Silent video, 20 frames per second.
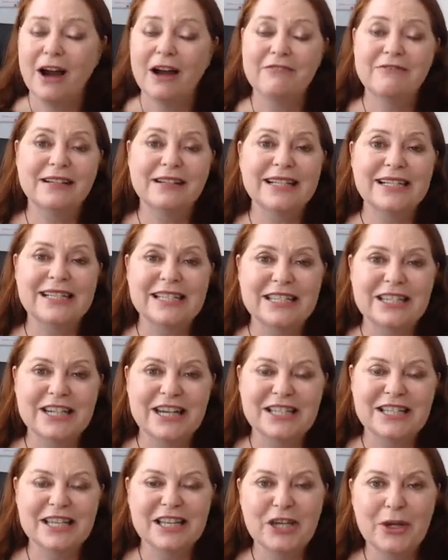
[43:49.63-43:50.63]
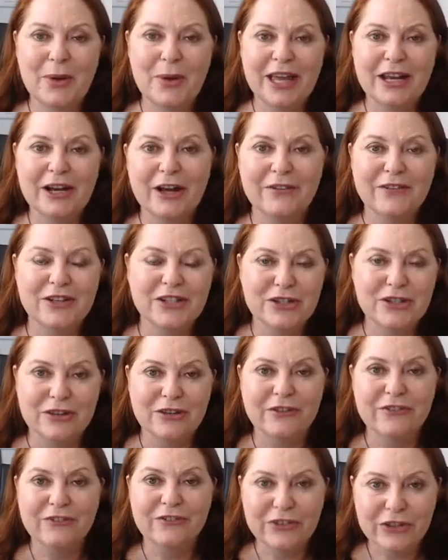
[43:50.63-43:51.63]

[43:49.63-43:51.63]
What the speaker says: I really suggest that you head over to the